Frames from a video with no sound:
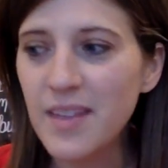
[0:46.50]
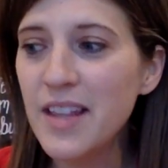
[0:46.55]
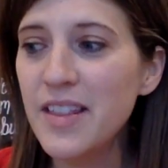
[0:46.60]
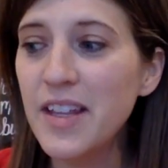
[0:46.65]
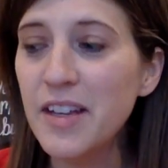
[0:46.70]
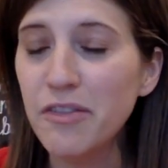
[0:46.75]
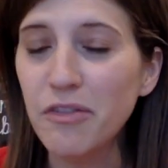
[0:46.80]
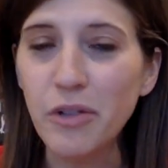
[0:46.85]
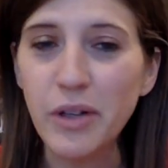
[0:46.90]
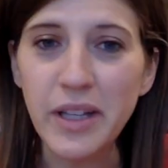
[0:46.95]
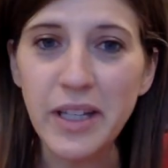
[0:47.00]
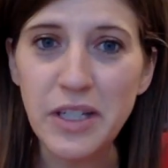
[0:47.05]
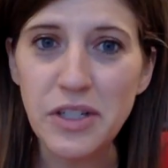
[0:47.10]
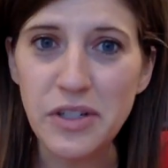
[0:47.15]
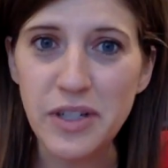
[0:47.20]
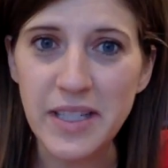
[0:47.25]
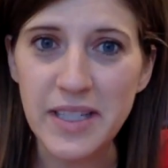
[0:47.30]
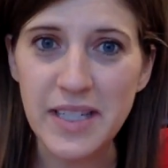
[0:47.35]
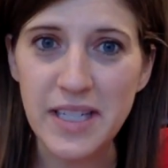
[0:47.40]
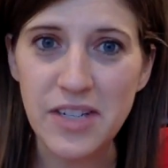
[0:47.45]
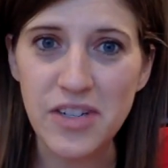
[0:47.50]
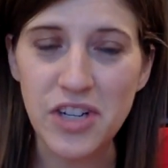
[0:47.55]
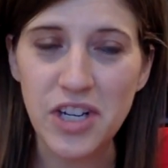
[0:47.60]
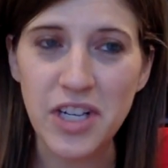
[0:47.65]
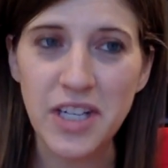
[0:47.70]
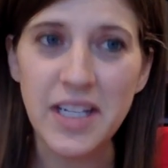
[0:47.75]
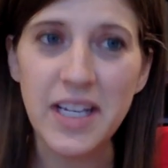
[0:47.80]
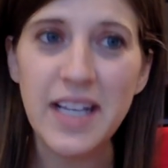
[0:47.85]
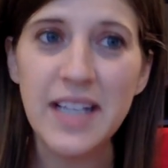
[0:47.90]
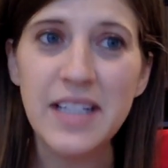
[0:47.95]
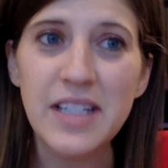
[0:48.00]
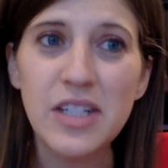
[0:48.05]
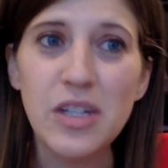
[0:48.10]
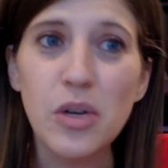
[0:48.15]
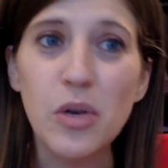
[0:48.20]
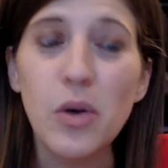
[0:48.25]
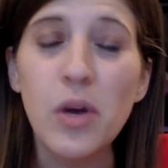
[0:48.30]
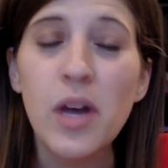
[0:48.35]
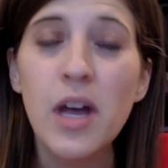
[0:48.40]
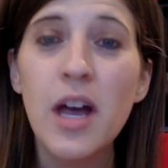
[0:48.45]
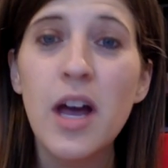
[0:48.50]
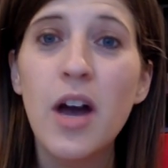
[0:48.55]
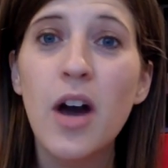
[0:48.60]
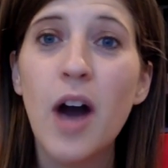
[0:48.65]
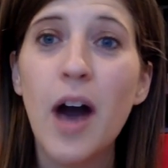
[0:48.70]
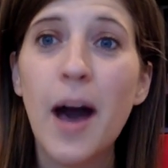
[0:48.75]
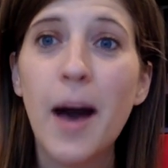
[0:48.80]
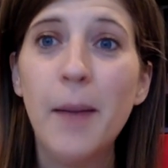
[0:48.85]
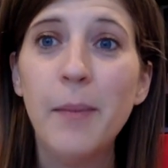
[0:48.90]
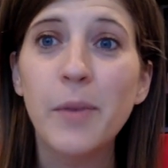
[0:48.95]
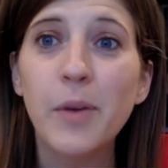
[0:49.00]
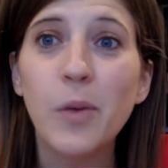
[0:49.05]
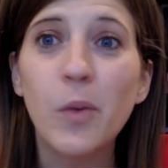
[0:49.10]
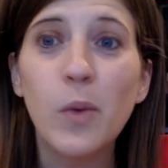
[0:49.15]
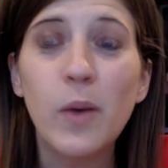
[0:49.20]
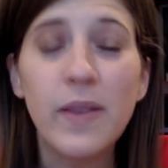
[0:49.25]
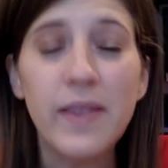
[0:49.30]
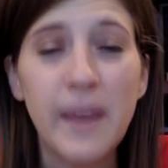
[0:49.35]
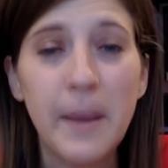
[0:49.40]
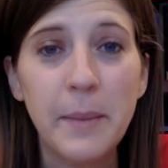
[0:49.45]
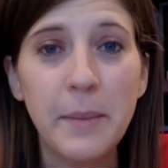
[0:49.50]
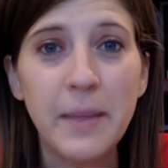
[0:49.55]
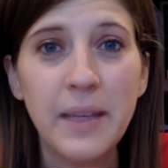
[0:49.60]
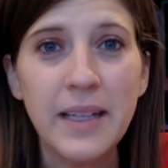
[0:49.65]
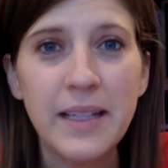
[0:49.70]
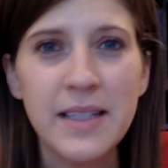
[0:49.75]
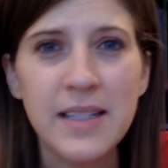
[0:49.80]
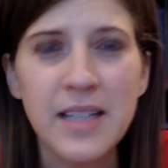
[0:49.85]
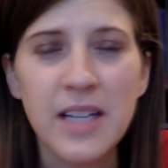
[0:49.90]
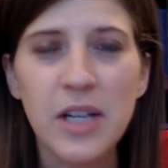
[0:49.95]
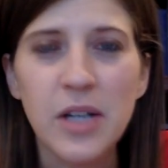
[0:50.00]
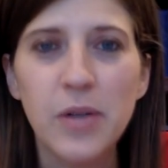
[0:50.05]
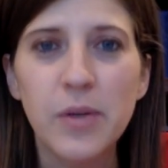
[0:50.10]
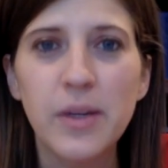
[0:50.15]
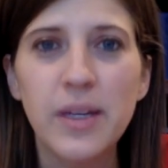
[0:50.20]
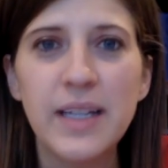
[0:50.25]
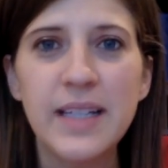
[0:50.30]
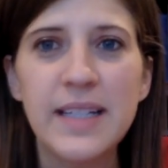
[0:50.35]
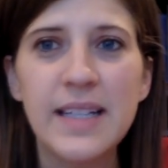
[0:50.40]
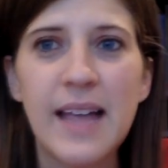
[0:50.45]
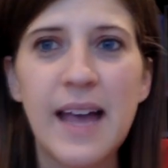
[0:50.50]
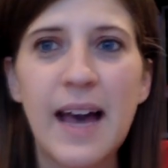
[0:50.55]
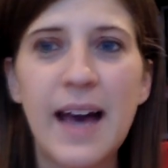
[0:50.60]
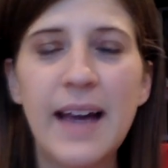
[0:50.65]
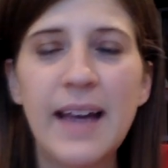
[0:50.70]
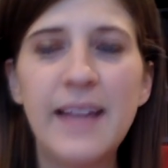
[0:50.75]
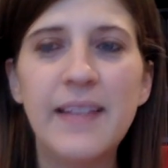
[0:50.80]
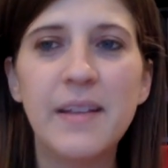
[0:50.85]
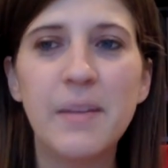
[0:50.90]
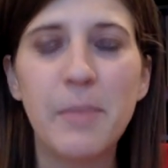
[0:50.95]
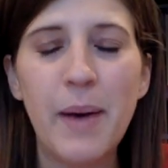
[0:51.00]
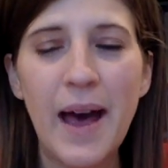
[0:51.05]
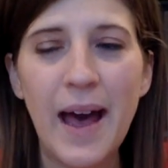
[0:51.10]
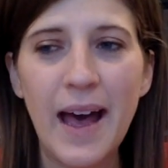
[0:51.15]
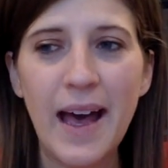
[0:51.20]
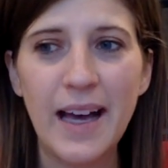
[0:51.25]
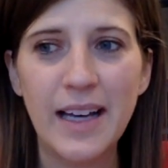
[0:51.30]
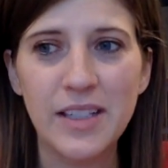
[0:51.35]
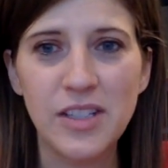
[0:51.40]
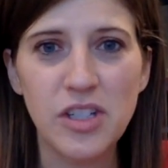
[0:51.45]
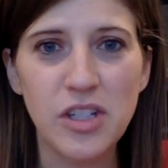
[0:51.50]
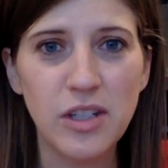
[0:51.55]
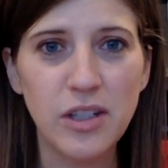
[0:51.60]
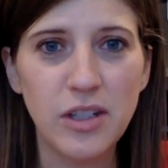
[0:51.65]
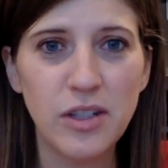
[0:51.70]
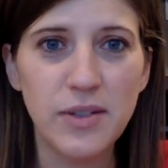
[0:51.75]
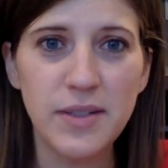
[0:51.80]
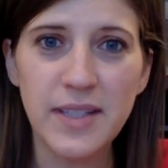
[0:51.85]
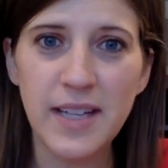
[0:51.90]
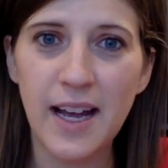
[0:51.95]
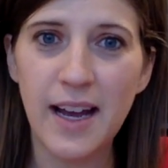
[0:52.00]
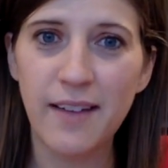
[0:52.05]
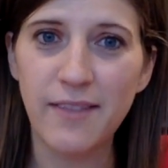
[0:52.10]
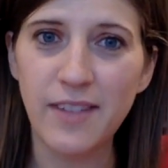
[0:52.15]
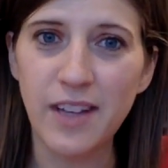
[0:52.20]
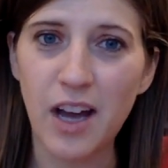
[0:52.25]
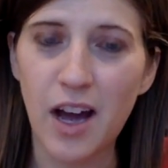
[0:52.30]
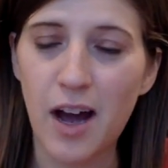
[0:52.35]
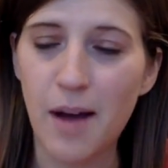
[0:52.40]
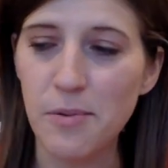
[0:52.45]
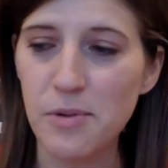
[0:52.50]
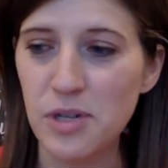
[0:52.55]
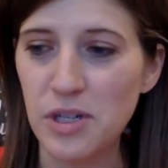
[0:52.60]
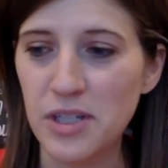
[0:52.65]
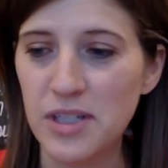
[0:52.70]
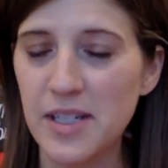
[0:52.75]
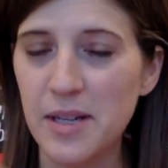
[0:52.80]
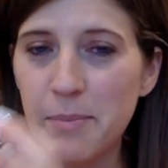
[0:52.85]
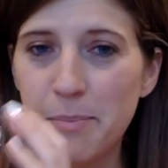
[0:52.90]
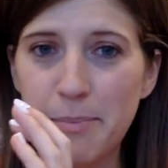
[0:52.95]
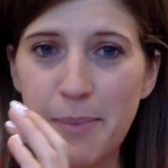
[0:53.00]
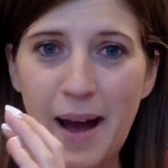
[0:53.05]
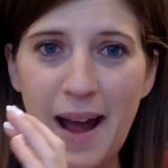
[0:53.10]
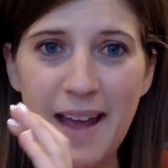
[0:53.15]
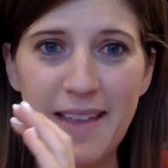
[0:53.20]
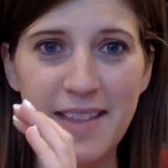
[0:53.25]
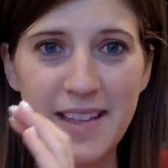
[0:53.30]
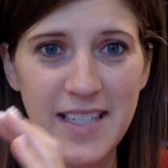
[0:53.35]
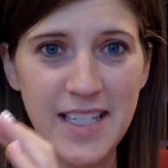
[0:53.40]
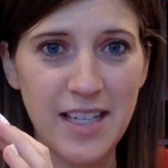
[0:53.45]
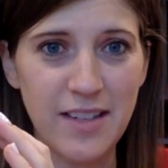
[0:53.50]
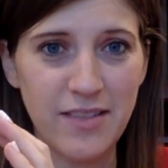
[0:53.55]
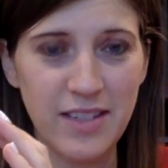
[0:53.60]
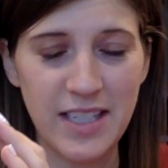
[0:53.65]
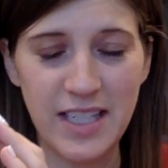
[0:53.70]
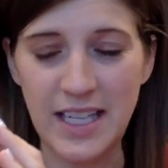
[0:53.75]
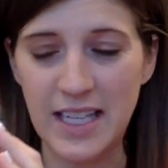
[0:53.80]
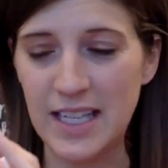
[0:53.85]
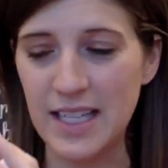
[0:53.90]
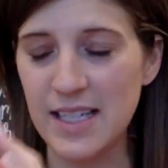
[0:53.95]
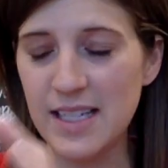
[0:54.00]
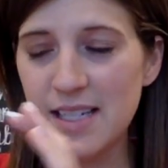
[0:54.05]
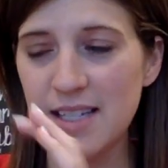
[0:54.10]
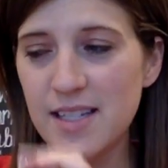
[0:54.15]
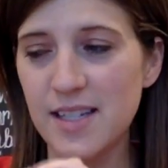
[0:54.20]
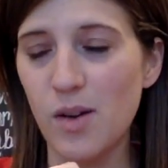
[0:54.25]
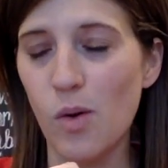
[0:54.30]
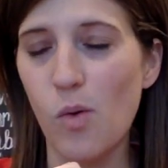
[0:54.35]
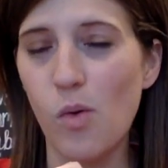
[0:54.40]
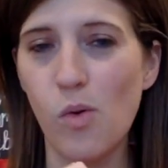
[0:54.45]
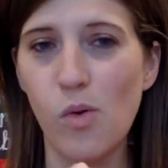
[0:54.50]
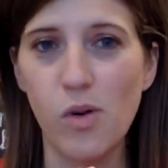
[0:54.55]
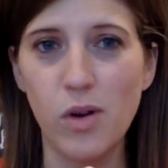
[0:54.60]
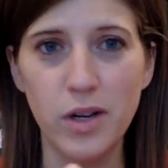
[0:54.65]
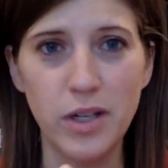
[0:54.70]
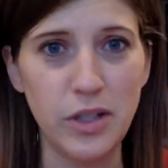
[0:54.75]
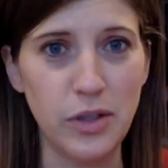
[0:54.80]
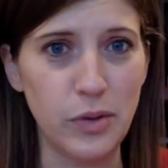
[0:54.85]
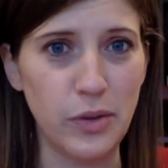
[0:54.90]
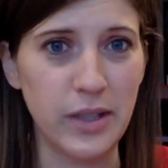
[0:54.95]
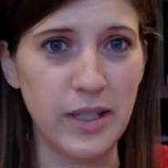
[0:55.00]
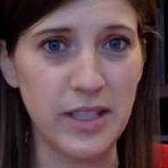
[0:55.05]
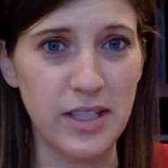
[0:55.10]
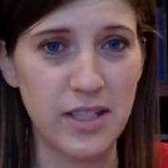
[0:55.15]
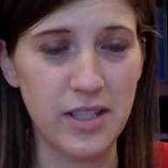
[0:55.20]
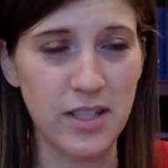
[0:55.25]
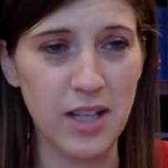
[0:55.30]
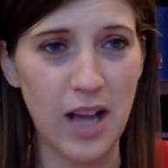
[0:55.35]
they've really transitioned. And so what that means though is that in the past you used to have the option to buy the DVDs, or you could